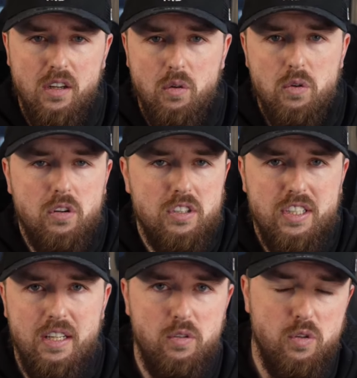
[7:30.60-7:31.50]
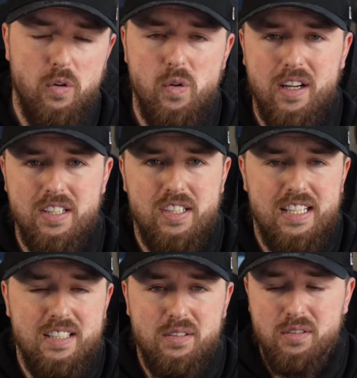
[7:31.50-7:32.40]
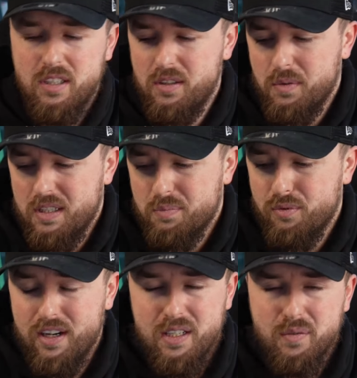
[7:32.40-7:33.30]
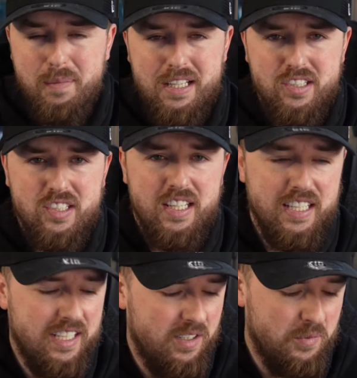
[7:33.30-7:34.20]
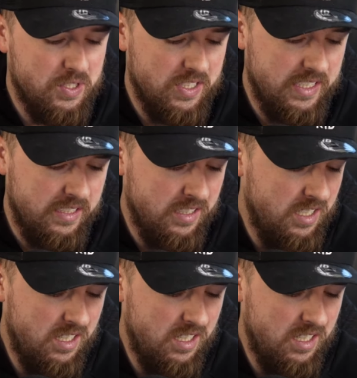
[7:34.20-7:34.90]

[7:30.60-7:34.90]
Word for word: all I can say, all, all I can say is, is, is praise for Man City, and obviously